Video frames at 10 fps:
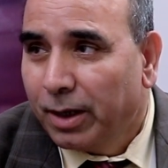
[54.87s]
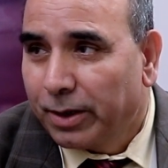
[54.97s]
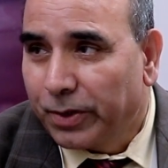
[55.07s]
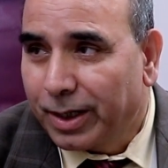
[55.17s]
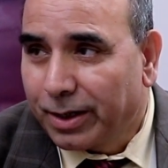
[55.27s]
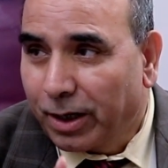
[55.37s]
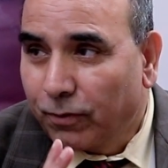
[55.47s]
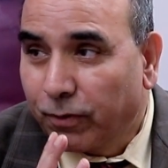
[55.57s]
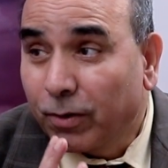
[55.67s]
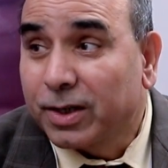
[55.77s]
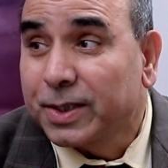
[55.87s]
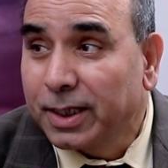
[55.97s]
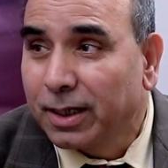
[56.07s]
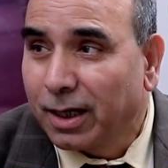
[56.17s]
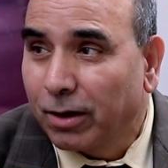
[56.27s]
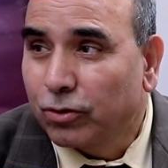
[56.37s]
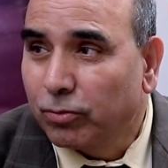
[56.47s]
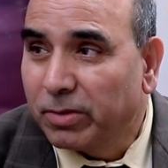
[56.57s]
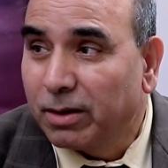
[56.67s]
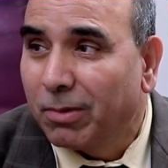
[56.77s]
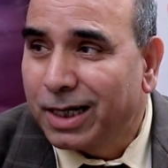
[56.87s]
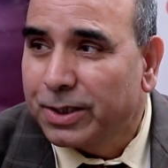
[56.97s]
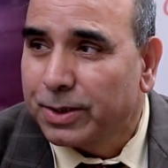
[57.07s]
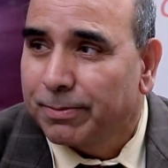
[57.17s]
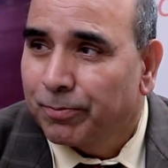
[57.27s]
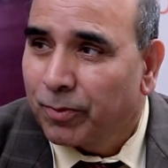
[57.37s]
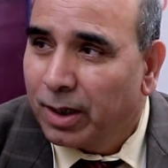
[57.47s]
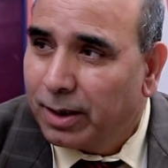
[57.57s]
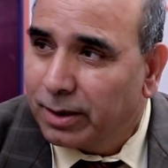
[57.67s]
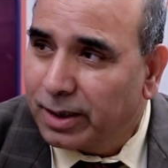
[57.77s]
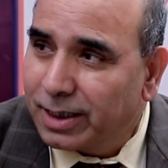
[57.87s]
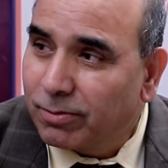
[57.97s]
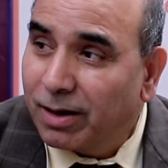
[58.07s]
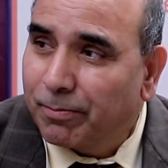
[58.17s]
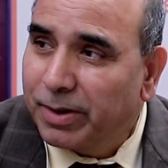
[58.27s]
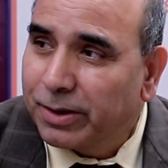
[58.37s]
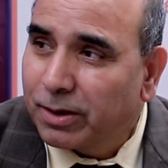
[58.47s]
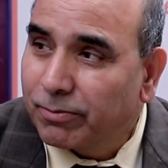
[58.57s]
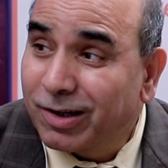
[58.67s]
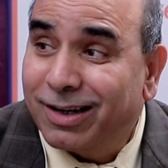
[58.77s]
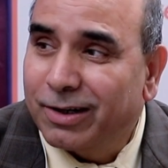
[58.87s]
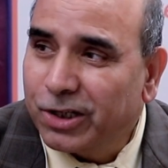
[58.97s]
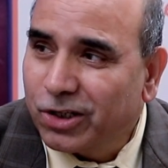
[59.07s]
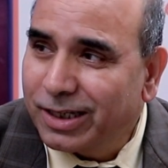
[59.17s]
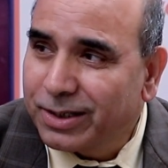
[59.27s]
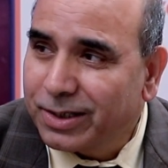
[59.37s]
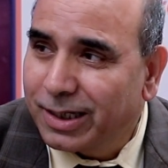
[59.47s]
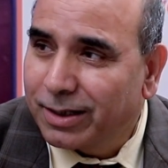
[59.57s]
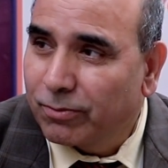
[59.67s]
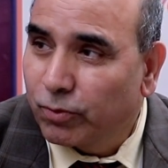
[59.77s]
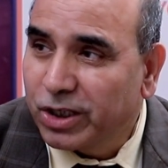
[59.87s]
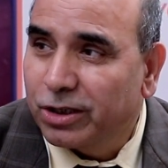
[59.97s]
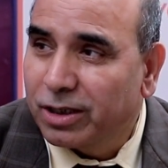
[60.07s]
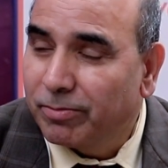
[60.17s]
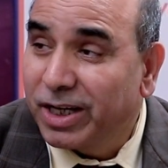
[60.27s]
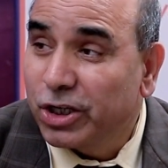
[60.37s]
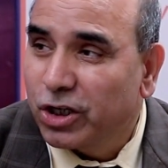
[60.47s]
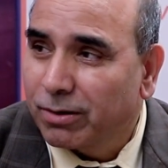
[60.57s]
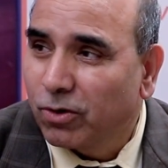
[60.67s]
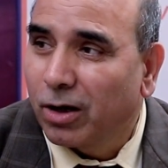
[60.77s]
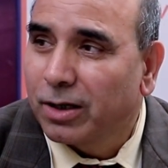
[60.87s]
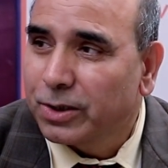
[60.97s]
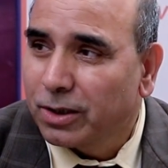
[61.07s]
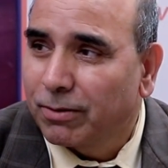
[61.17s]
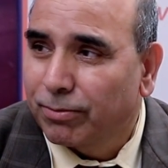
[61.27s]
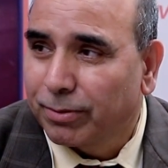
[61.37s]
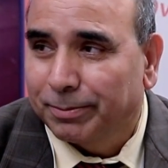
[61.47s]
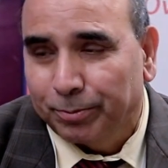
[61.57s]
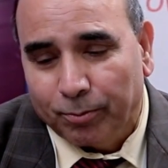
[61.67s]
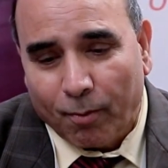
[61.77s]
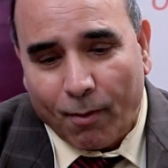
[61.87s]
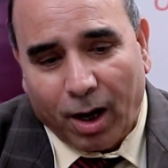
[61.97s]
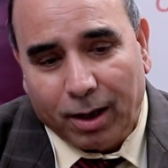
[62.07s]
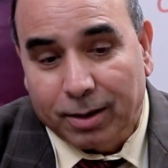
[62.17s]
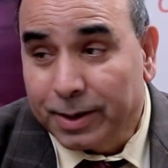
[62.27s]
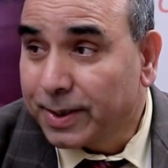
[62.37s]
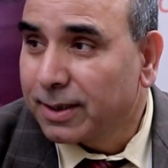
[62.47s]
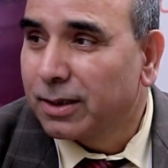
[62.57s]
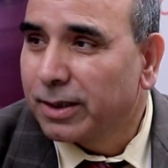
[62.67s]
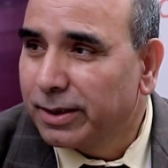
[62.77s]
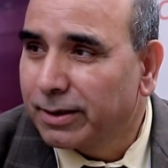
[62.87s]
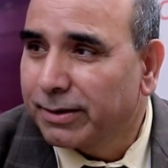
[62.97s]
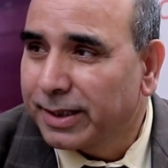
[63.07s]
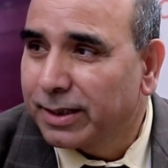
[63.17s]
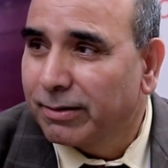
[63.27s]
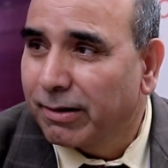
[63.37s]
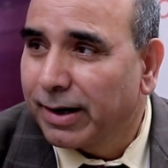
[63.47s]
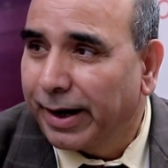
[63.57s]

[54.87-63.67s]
they are now focusing on how to minimize the development of drug resistance, and which is the major cause of concern in the critical care